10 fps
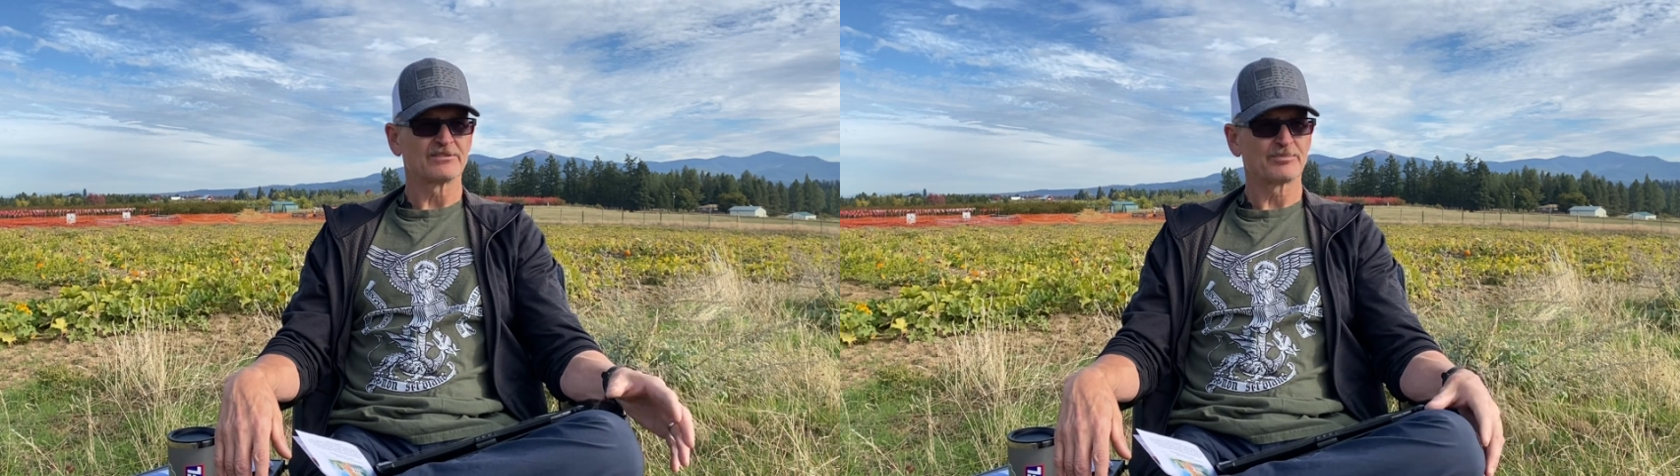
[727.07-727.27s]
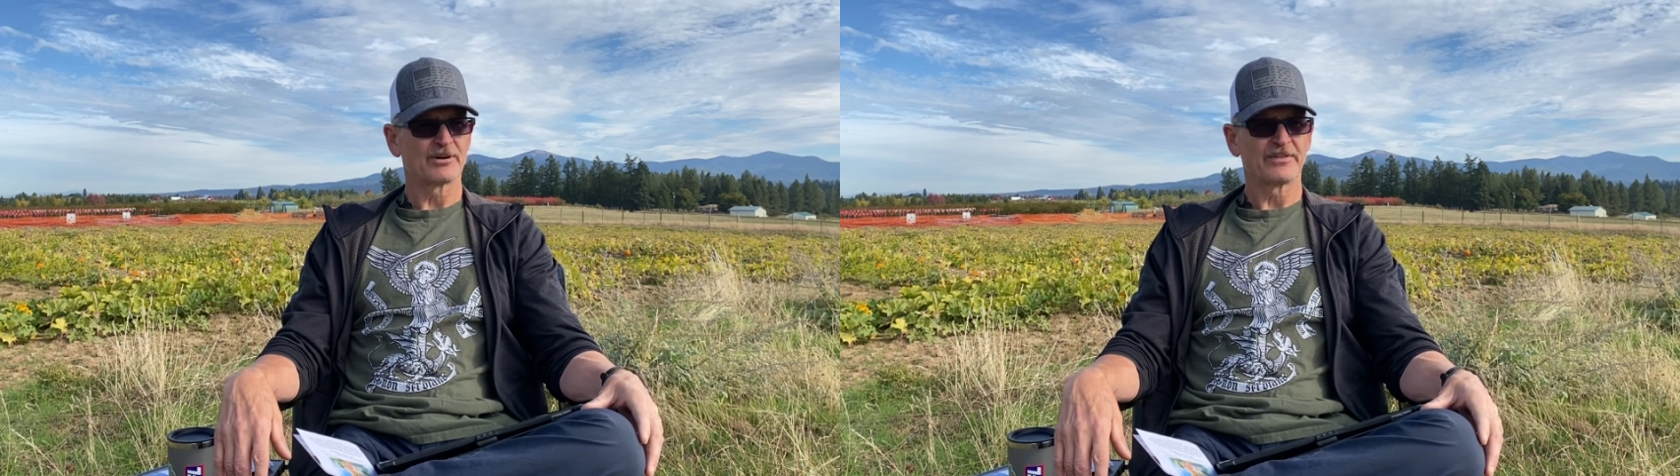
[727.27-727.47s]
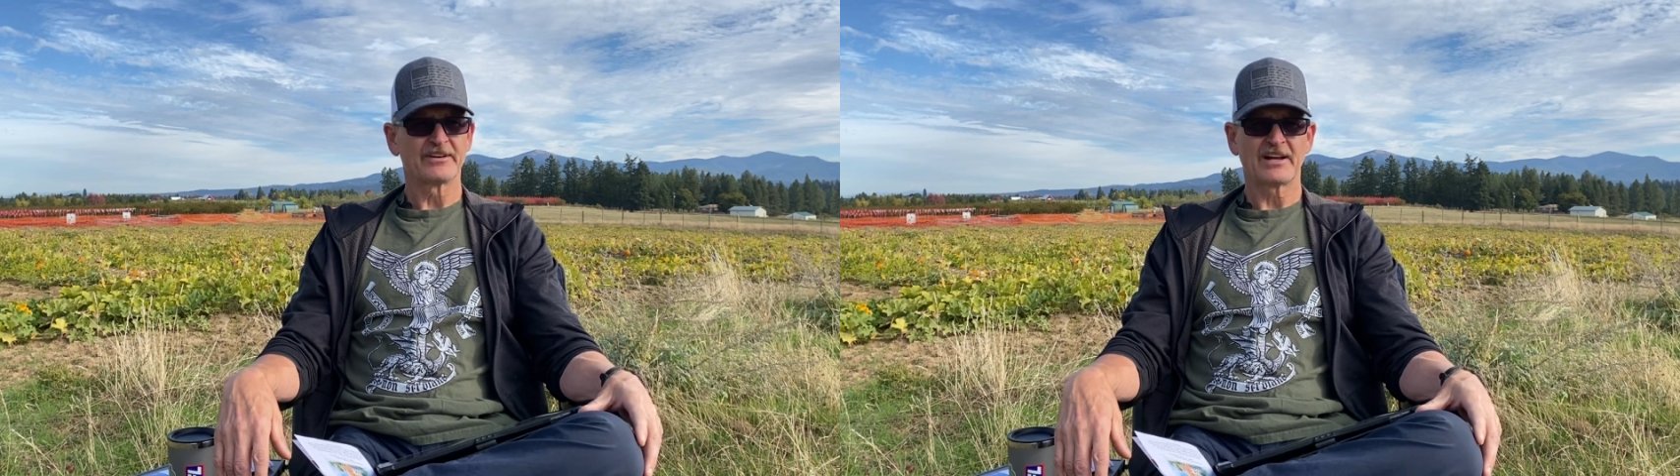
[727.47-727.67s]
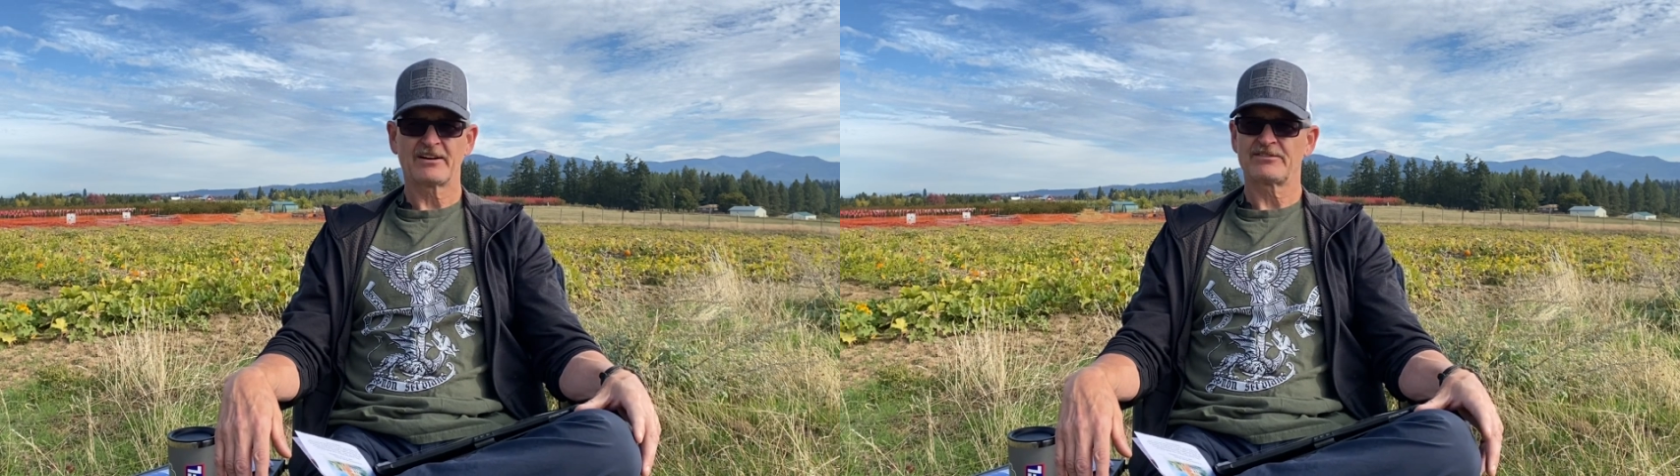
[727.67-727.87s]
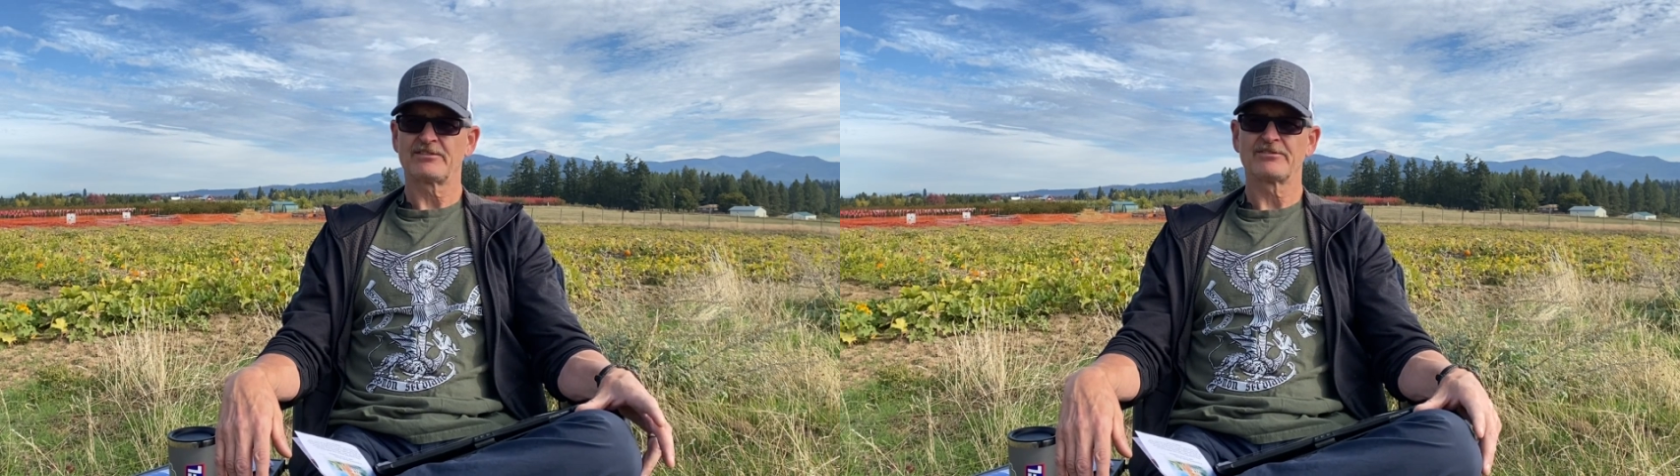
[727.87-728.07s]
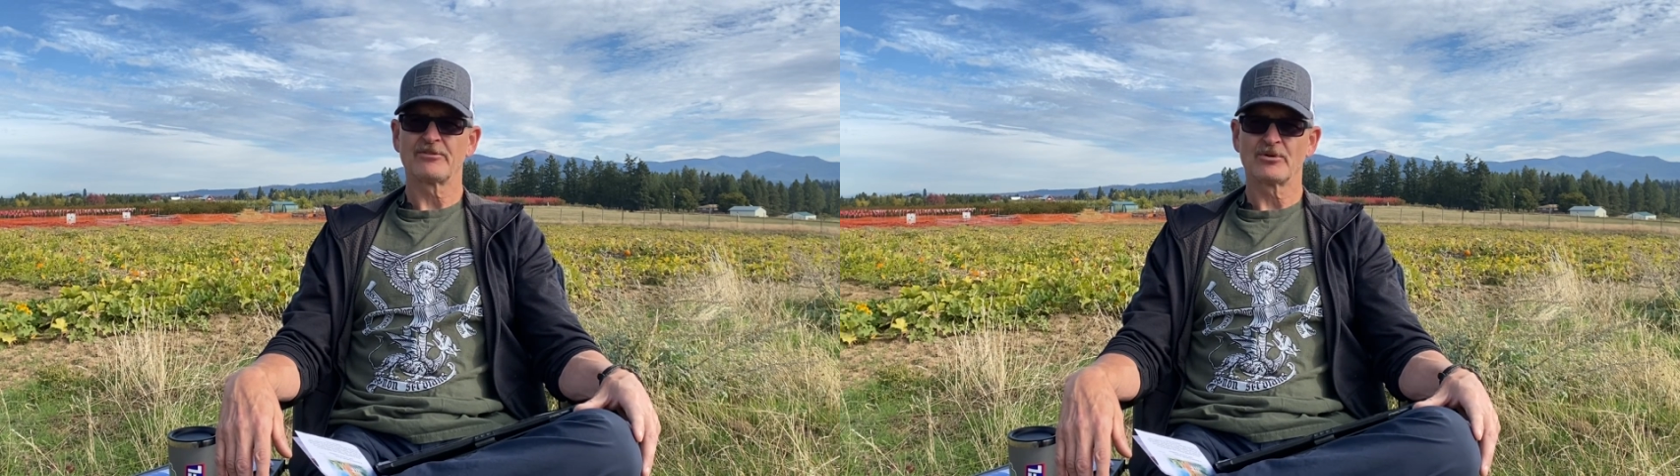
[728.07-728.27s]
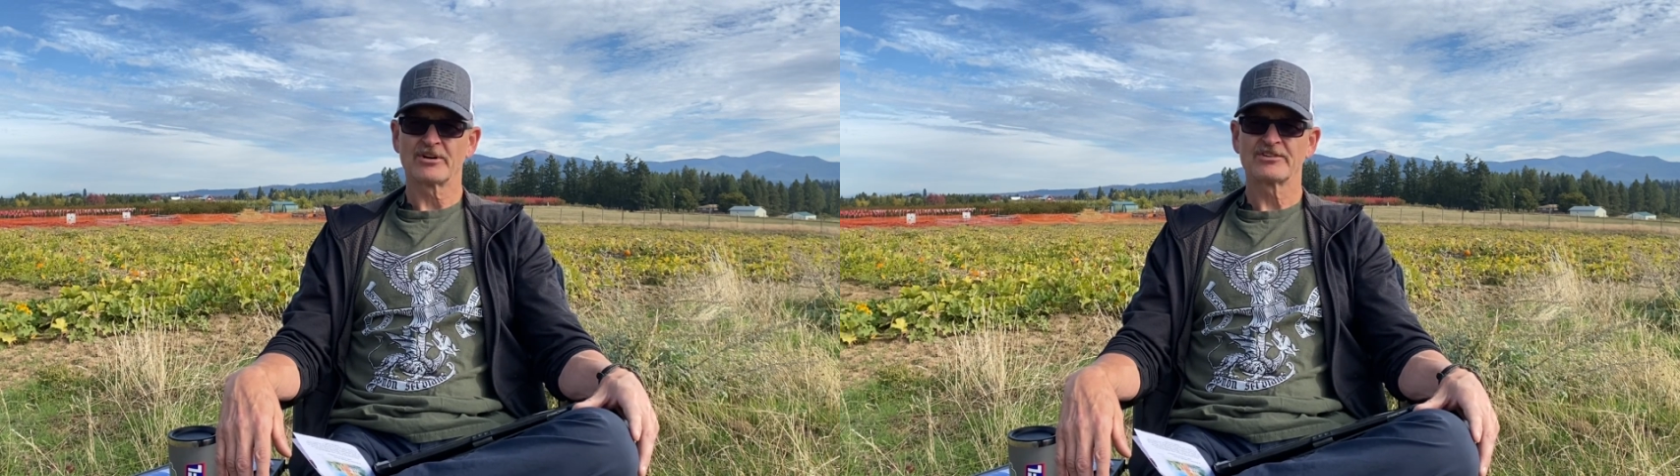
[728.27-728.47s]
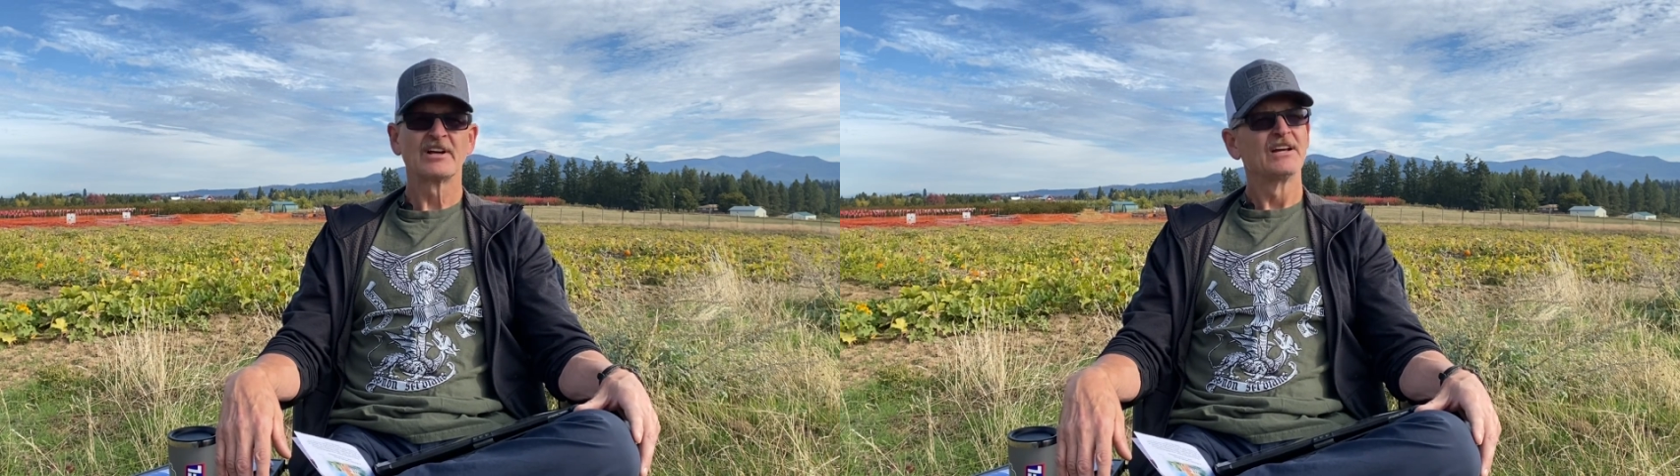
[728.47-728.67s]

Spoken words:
prayer in the Diocese of Orange.